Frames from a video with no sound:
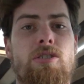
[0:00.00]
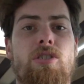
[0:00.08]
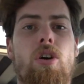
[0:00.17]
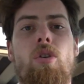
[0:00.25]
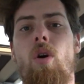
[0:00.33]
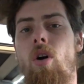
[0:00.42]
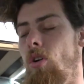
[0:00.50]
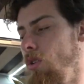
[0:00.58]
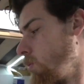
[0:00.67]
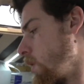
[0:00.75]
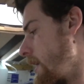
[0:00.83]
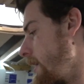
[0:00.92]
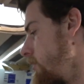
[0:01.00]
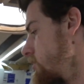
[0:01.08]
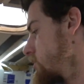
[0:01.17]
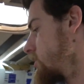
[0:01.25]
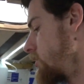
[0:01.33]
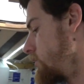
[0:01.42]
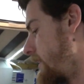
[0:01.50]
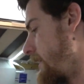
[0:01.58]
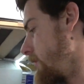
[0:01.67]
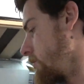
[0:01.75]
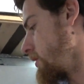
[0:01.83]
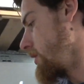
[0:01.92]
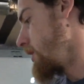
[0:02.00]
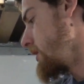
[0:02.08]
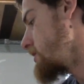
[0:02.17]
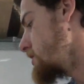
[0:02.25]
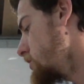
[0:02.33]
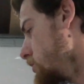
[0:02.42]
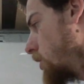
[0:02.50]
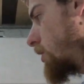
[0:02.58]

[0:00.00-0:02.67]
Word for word: So all the wires go down to